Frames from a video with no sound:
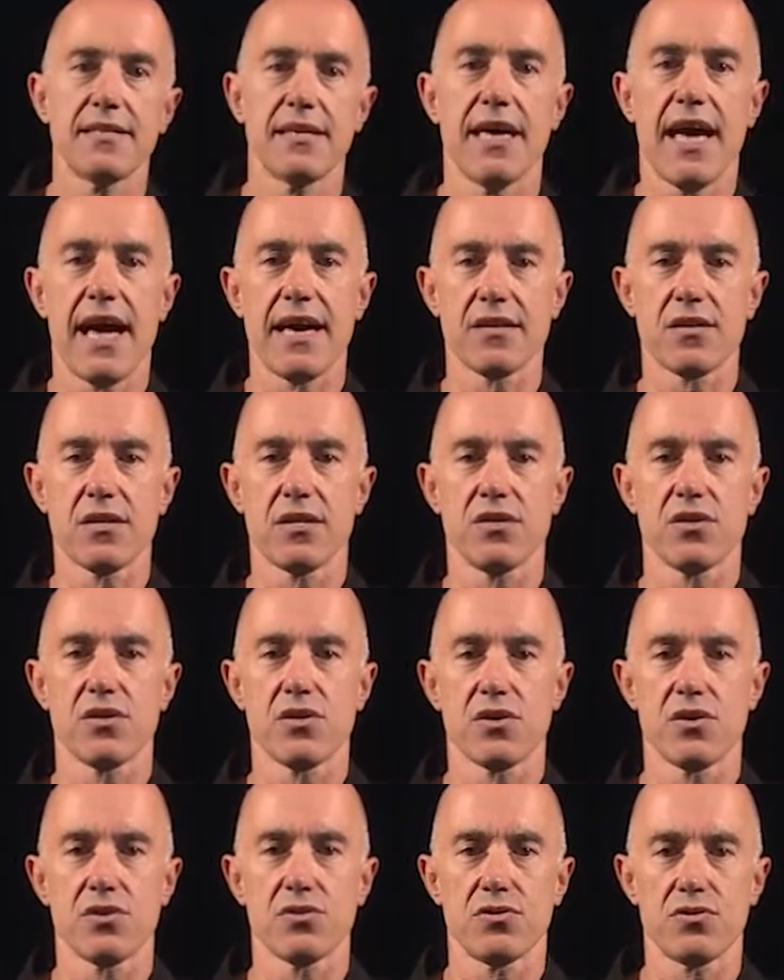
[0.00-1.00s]
the
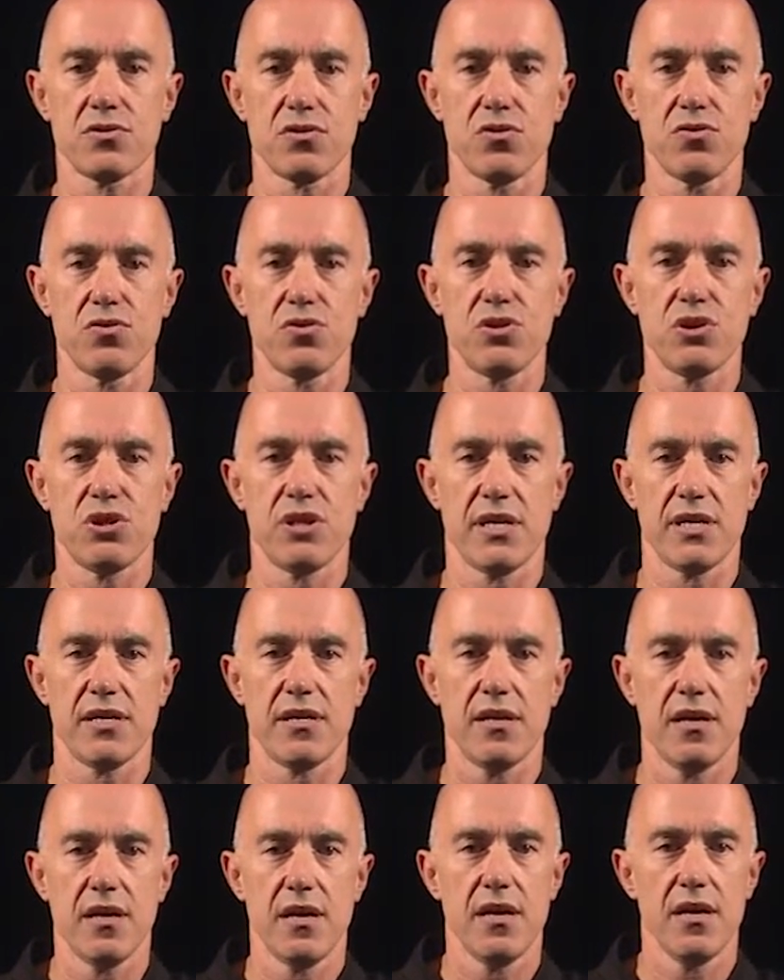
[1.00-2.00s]
analytical
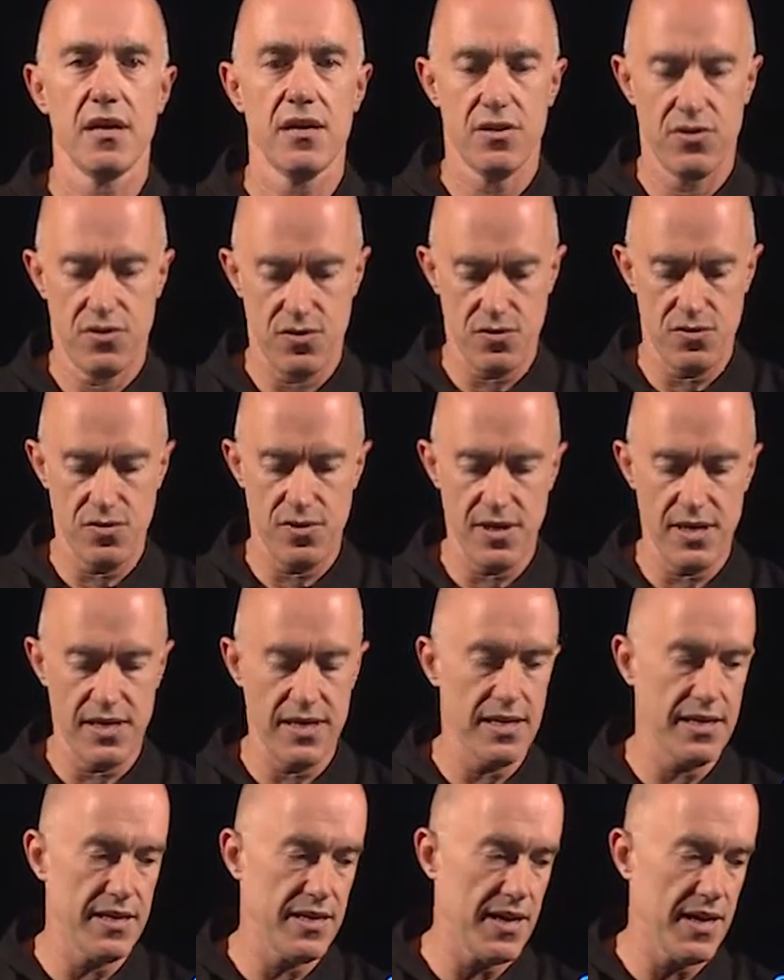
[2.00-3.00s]
solution to
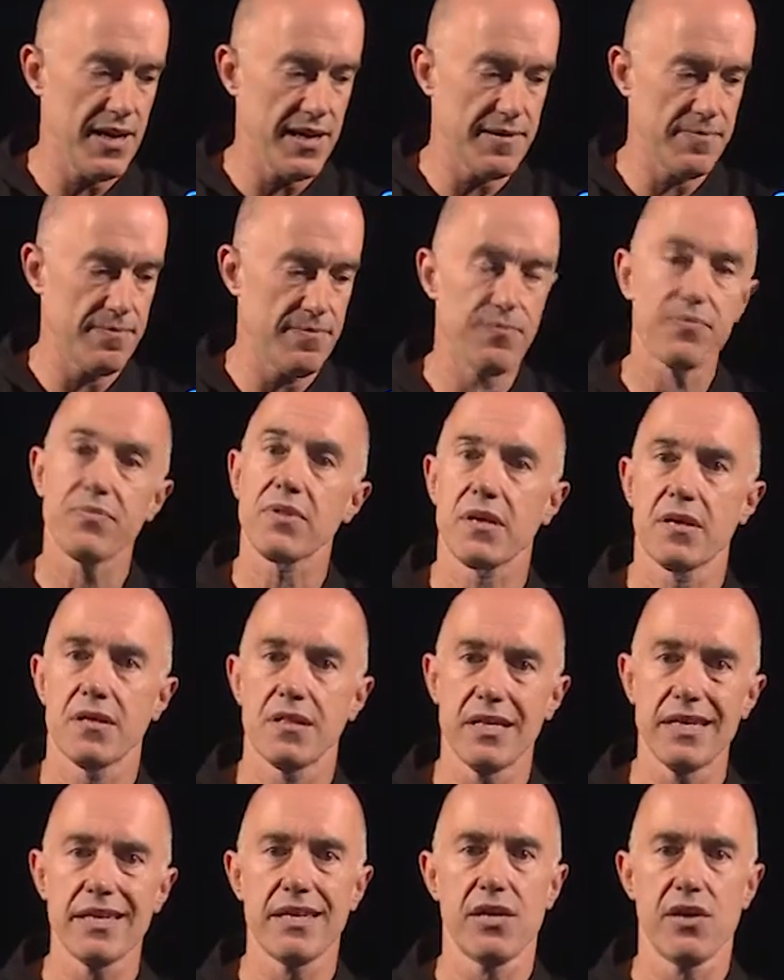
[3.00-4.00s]
the um,
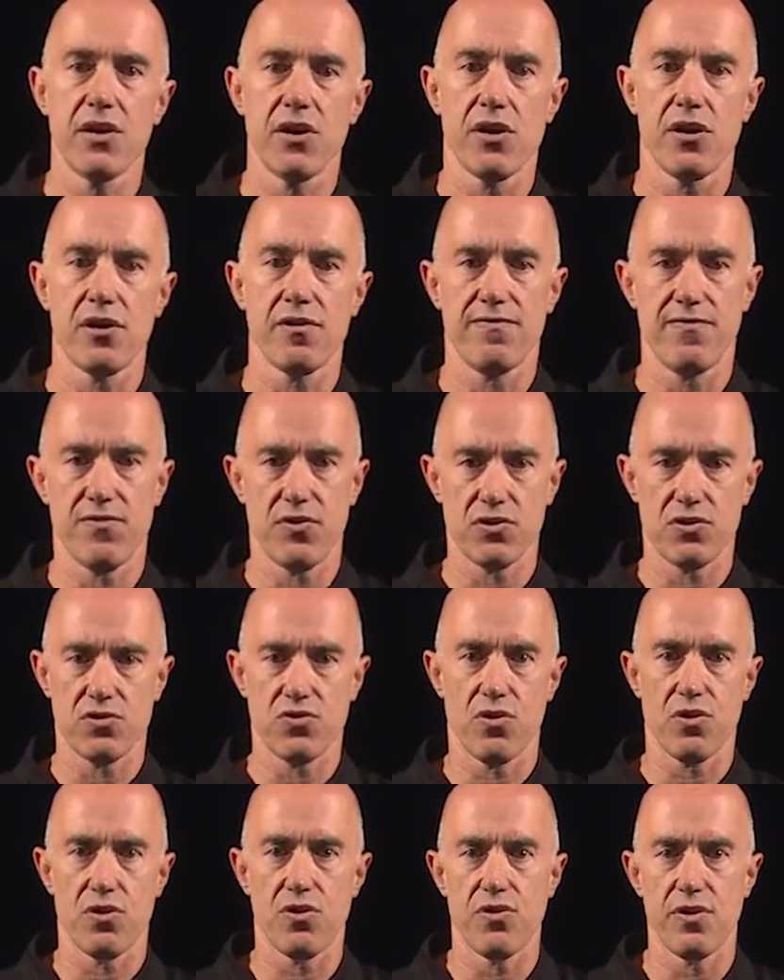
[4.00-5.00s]
linear first
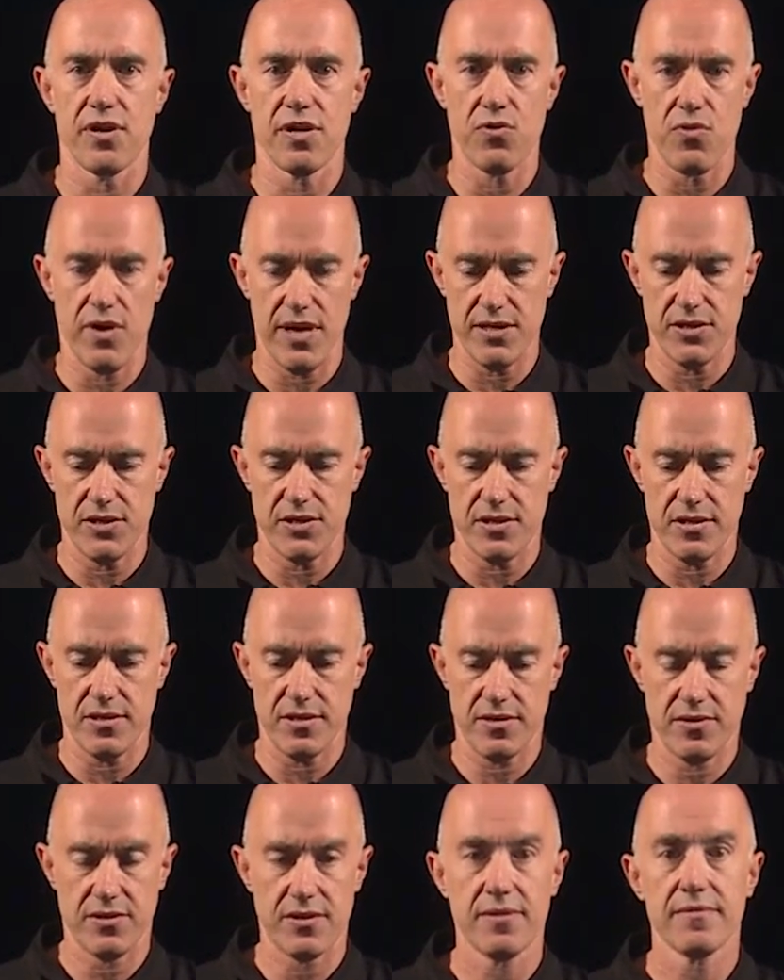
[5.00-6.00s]
order equation.
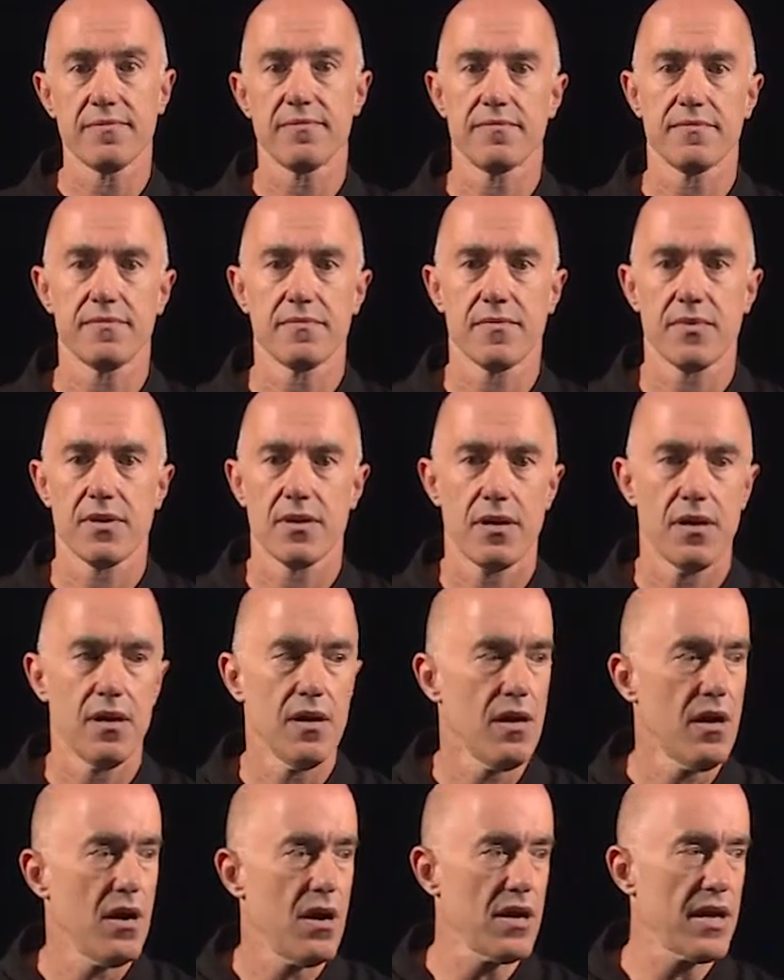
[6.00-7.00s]

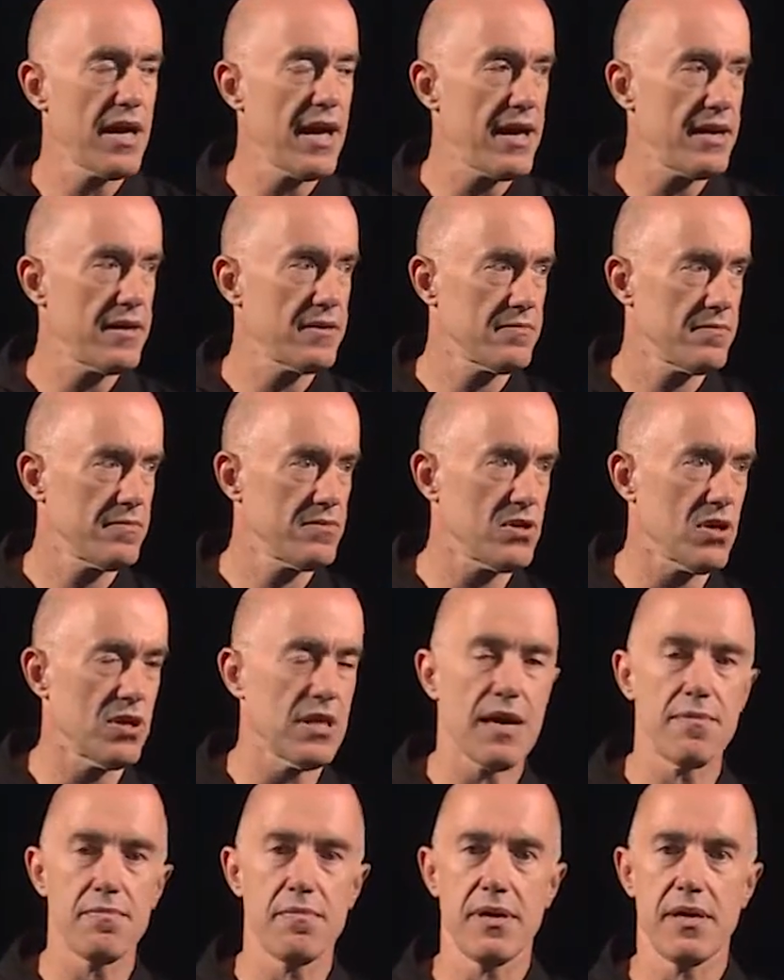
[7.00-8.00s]
Okay, so
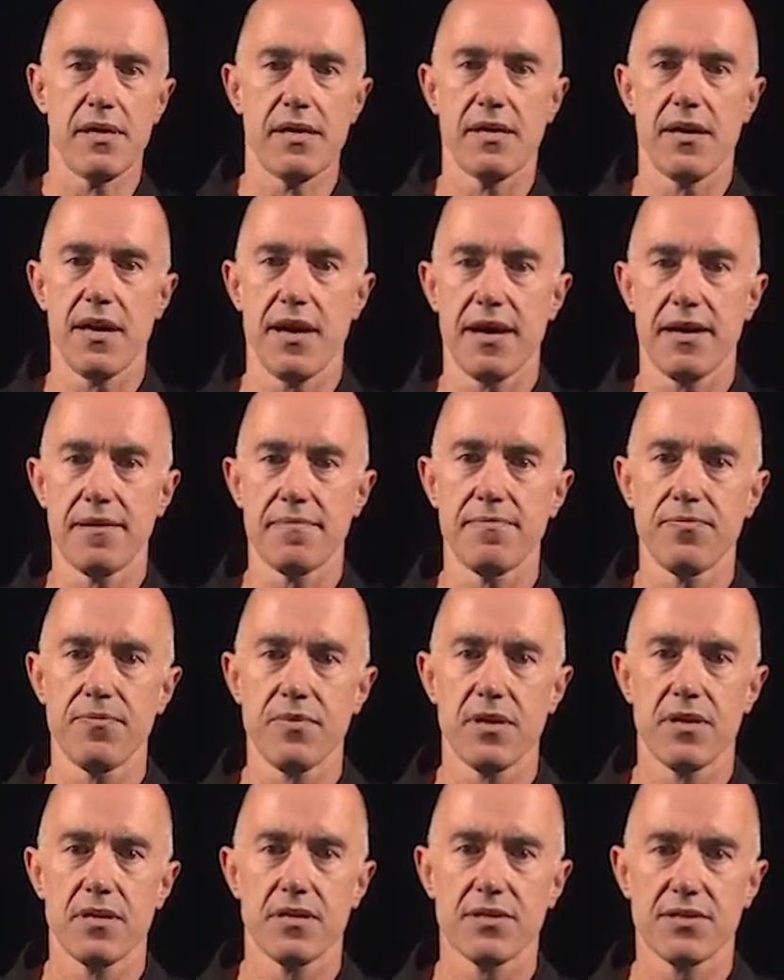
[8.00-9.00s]
let me um,
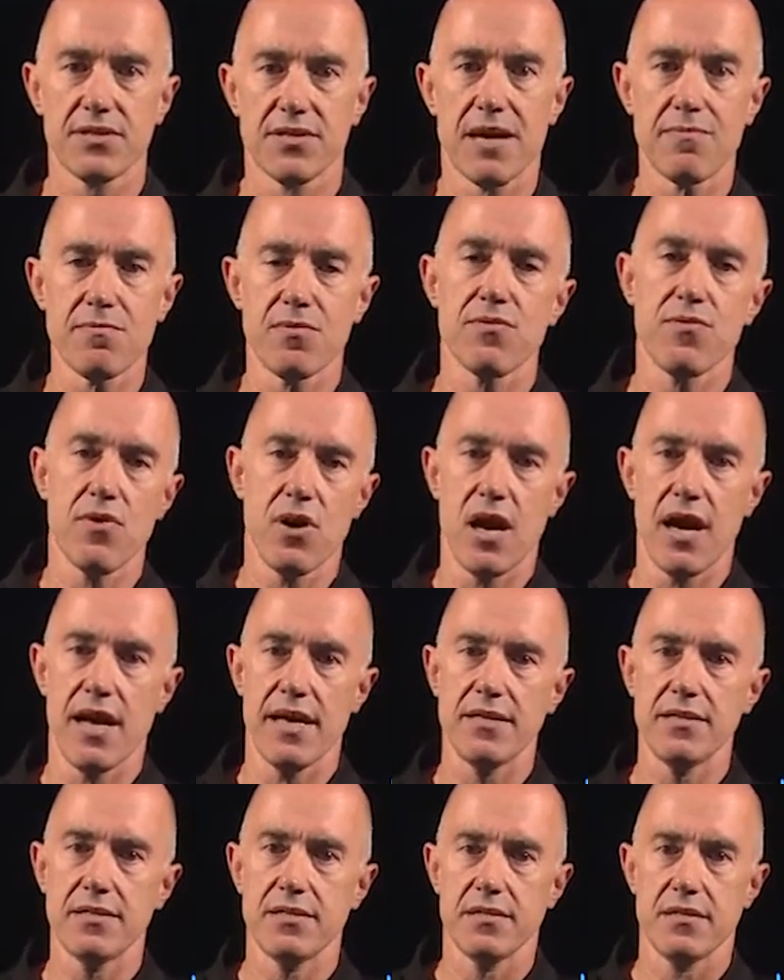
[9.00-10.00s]

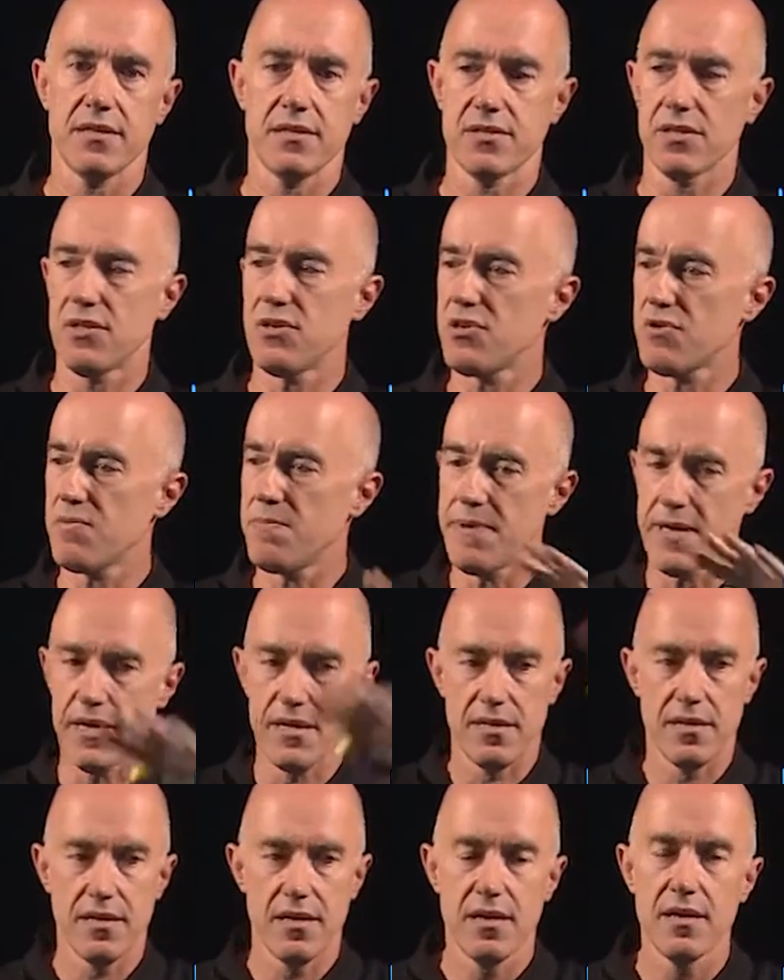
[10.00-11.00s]
summarize. It's a little
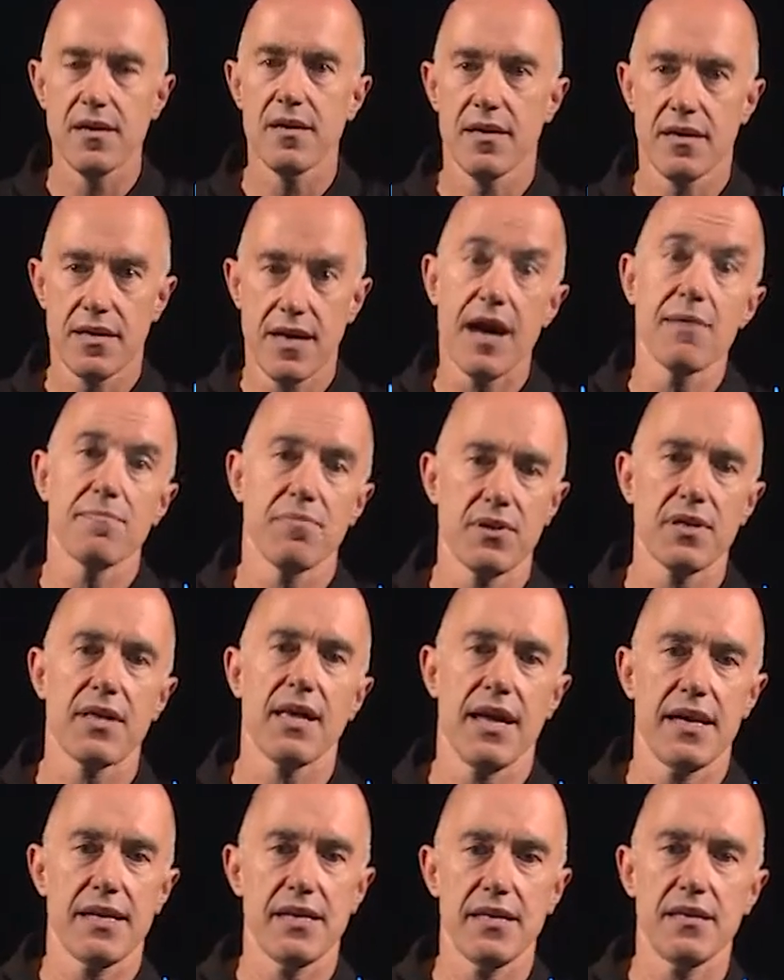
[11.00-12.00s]
bit
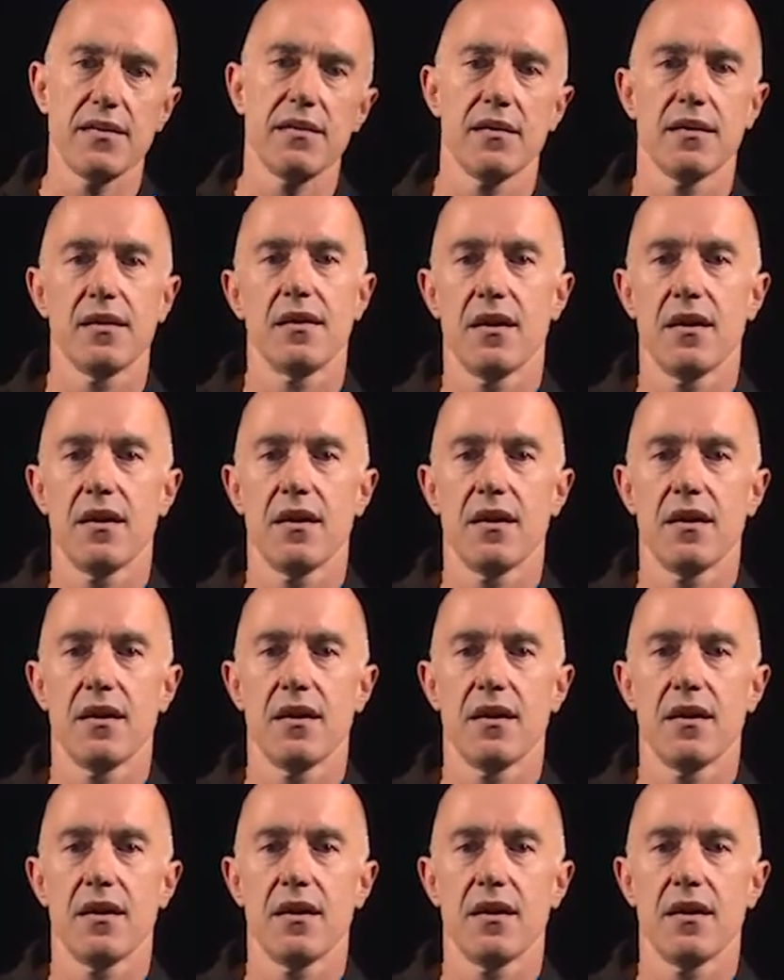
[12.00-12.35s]
complicated